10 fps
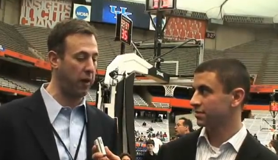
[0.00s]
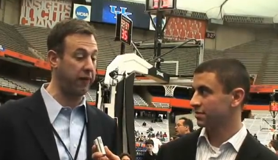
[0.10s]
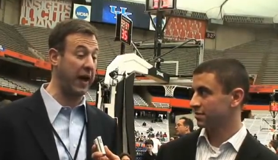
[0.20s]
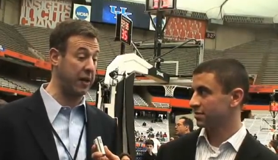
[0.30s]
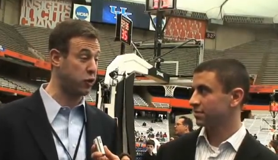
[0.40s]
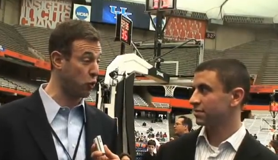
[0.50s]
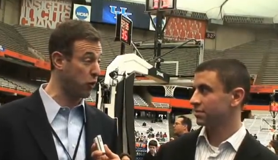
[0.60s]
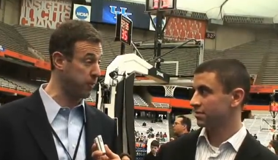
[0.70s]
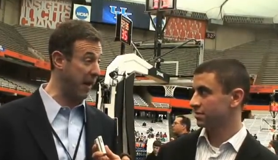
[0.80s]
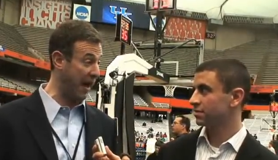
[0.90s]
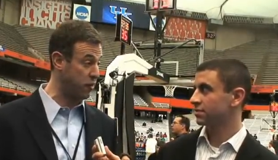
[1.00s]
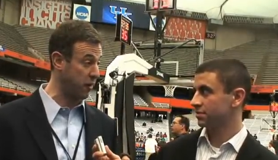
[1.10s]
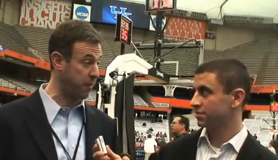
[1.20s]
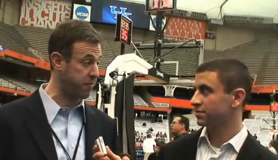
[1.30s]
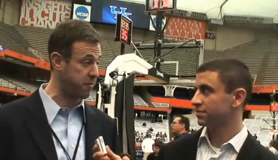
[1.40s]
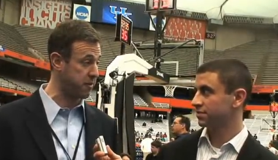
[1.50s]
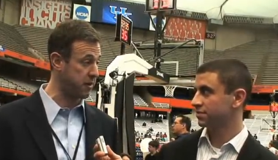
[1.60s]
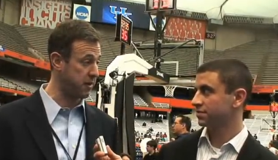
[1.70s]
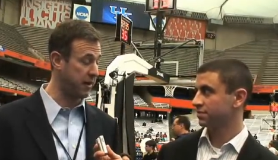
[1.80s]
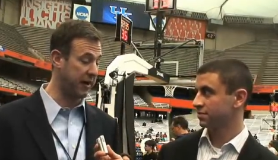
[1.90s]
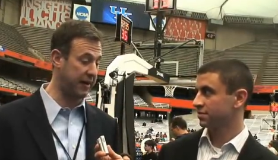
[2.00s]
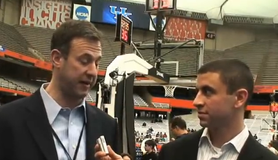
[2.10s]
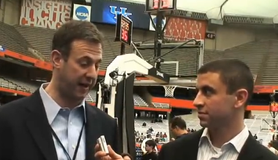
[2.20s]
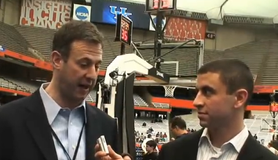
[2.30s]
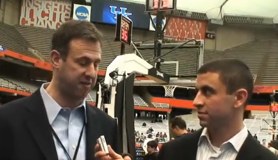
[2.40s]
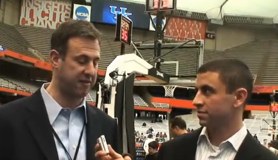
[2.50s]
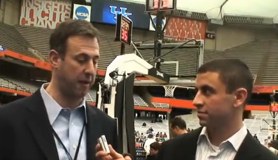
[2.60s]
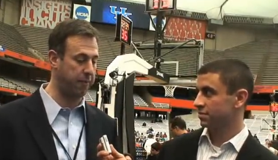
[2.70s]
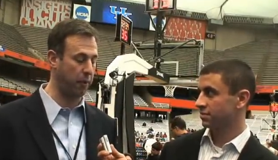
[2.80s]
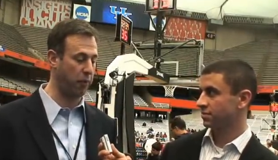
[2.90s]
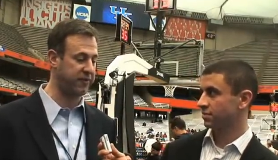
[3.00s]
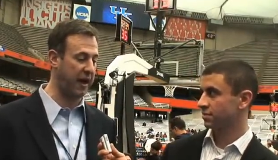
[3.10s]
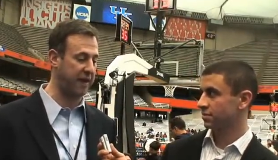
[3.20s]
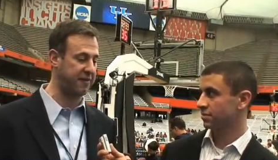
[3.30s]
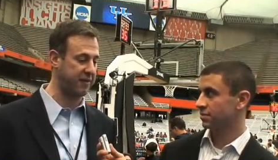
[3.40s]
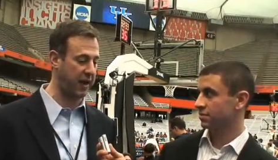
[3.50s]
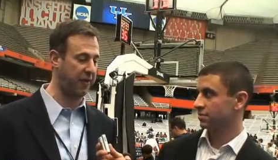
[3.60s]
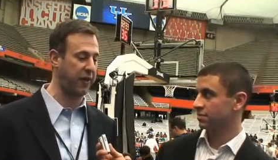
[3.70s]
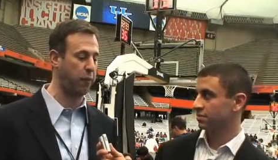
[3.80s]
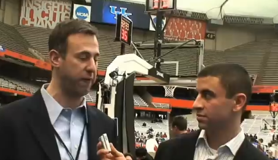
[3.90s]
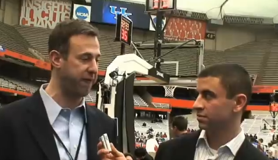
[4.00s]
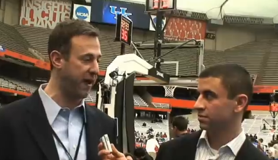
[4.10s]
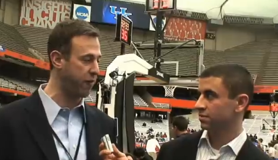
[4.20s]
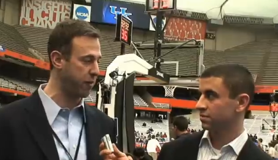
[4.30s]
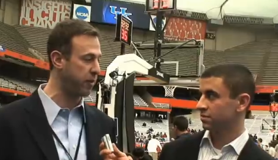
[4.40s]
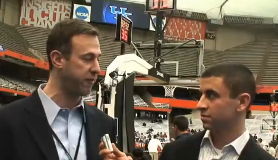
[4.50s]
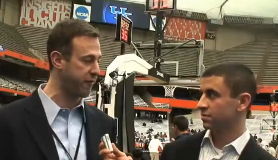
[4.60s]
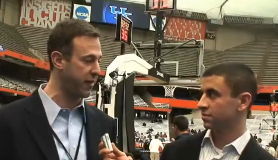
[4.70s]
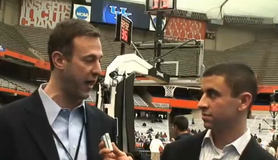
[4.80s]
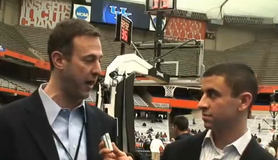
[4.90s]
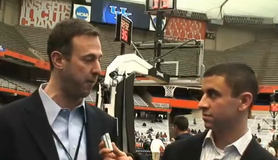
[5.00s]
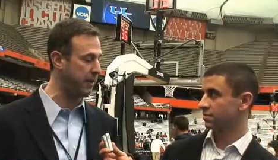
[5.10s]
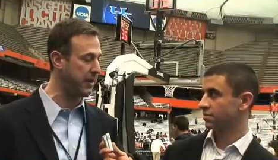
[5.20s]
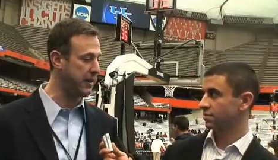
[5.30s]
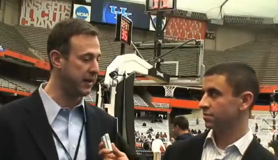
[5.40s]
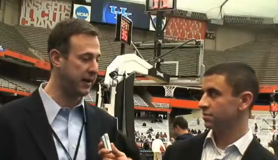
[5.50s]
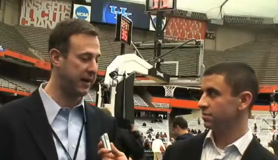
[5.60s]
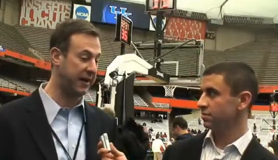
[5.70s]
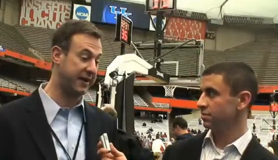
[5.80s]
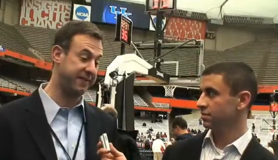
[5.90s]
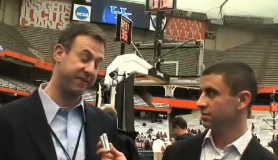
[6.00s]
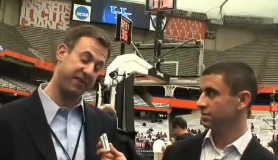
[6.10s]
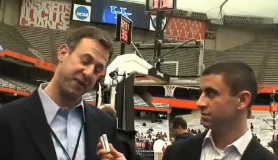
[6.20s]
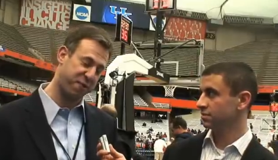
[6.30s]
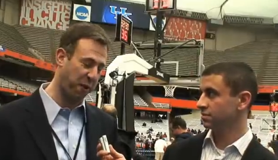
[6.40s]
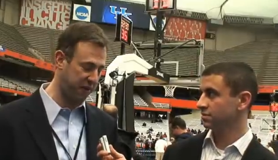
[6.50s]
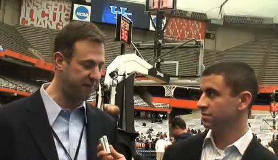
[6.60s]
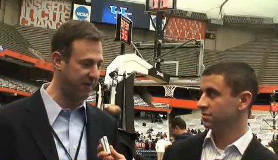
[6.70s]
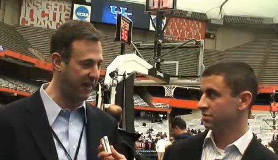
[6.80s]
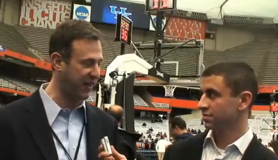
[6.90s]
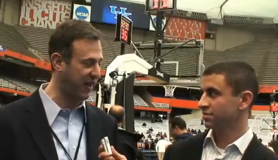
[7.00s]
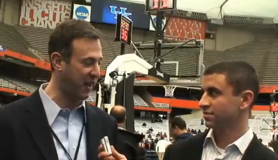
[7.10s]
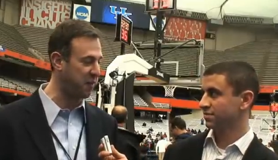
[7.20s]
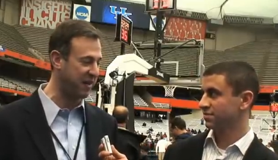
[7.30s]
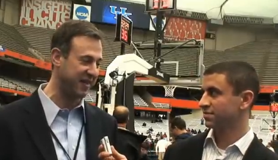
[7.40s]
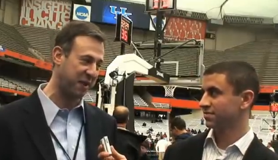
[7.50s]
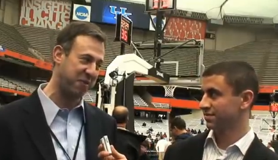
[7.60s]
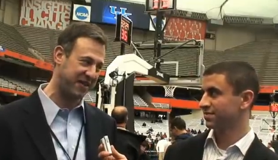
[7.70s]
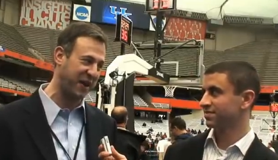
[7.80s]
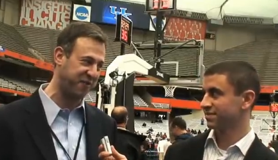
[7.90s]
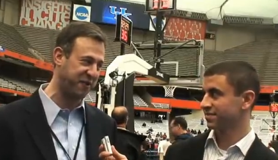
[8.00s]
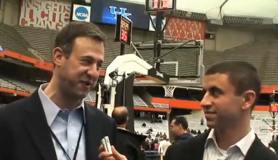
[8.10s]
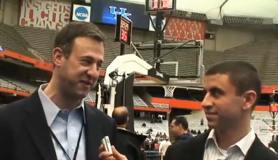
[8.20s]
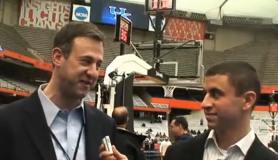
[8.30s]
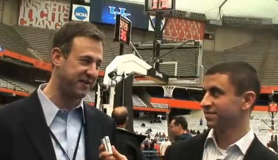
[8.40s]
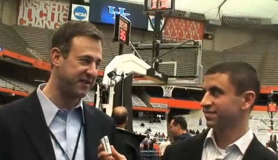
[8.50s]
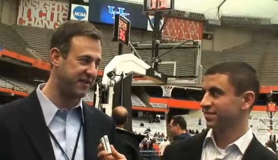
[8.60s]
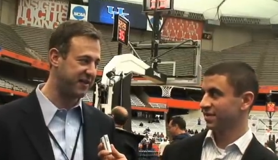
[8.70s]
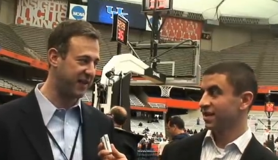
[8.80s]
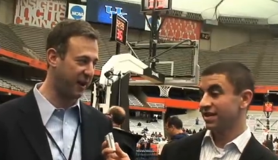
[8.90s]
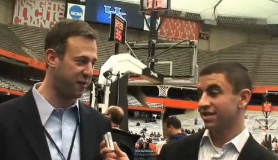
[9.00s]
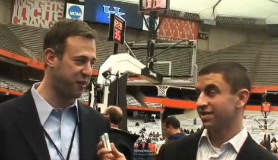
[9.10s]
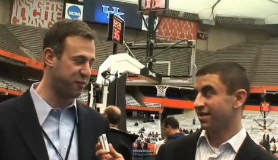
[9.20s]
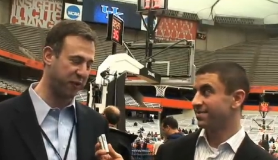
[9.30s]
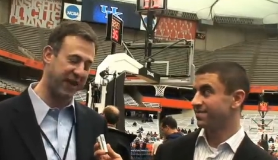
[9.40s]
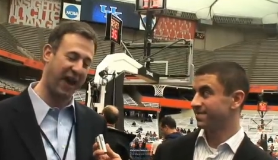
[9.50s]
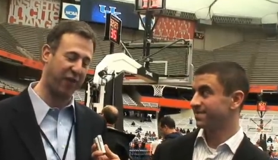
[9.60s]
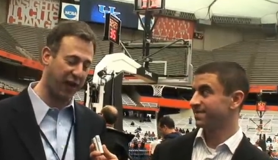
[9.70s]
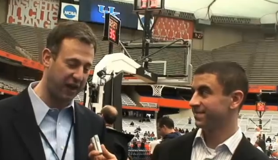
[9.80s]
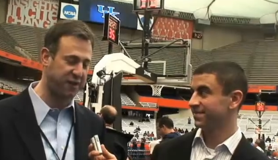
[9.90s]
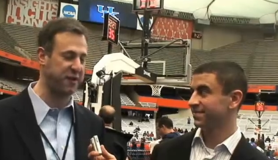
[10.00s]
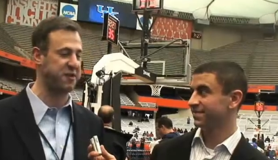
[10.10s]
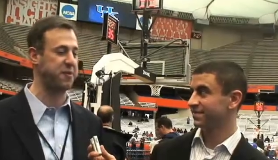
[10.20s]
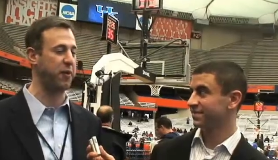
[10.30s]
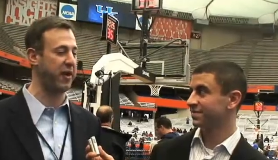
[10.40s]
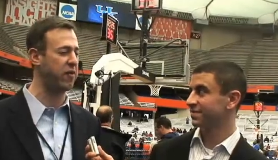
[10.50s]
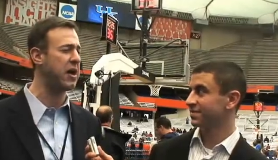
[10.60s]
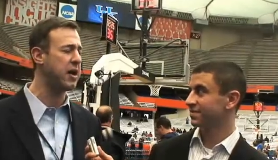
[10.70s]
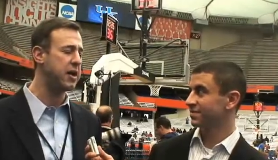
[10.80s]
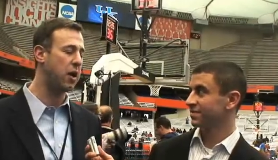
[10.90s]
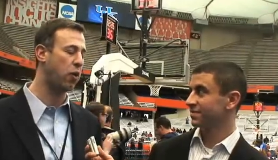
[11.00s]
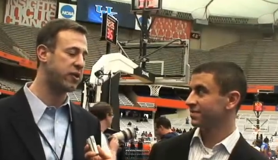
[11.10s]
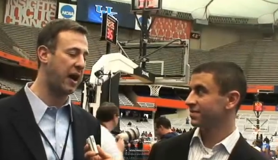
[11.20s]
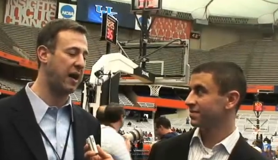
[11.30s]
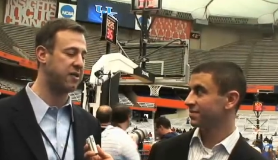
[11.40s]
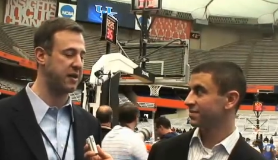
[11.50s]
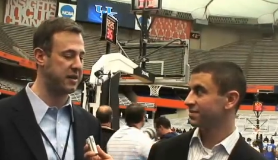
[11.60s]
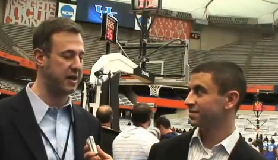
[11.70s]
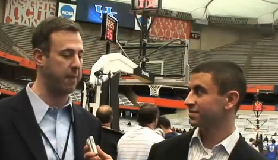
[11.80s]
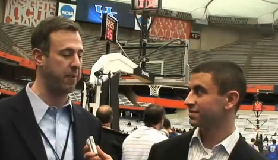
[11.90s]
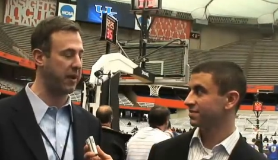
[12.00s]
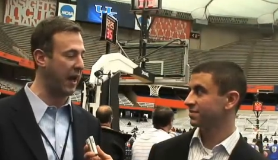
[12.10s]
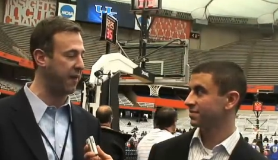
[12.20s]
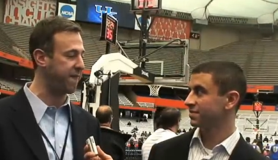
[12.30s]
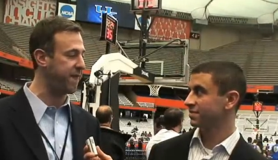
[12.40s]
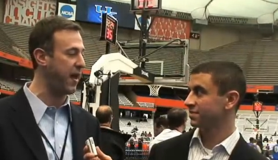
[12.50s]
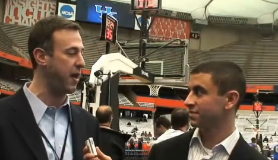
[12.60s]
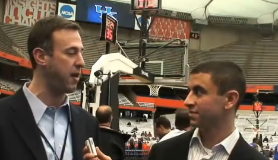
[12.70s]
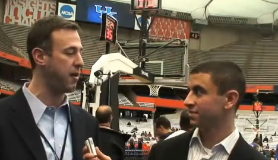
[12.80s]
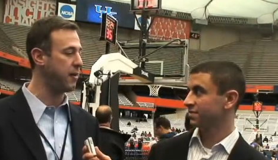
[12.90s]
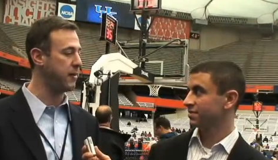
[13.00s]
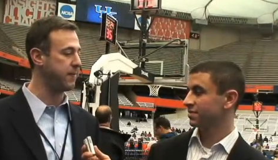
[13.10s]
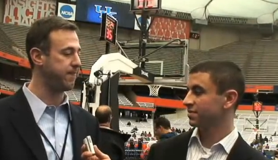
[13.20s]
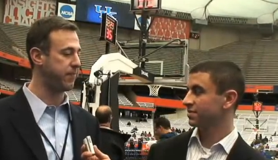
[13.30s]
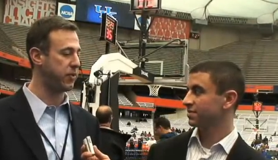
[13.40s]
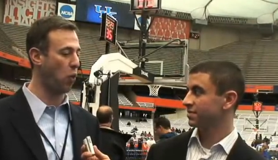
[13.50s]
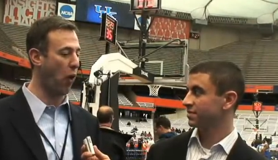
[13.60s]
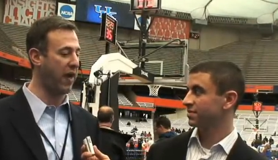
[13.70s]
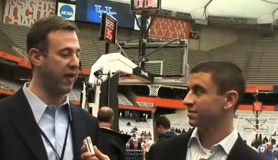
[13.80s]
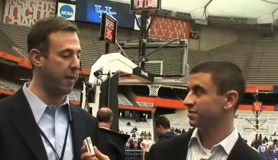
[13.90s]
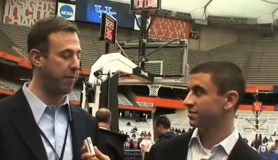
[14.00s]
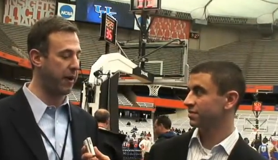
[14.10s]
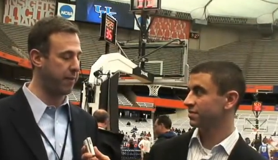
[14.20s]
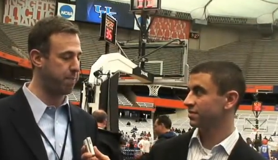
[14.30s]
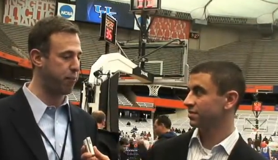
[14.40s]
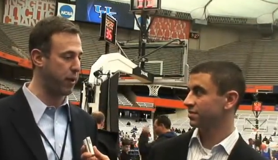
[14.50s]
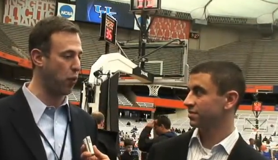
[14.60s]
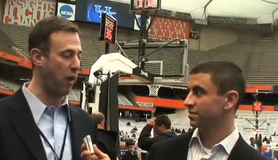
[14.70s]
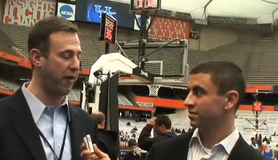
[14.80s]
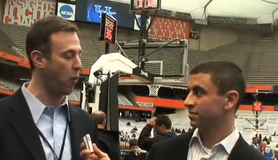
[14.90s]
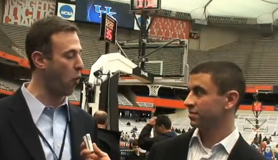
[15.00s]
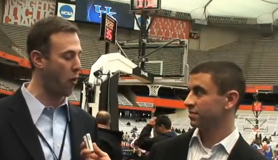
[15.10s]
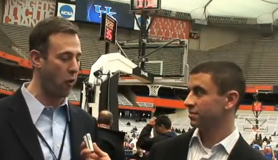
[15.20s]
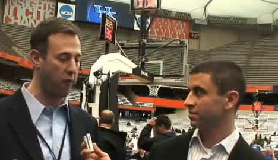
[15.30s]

Speaker 1: win. They had two good matchups uh, against Temple and Wisconsin that I think were favorable for them. Uh, this one, I think, going to be a little bit tougher you know, just with the athleticism, with every, you know, Wisconsin and Temple kind of fit the way they played pretty well. They weren't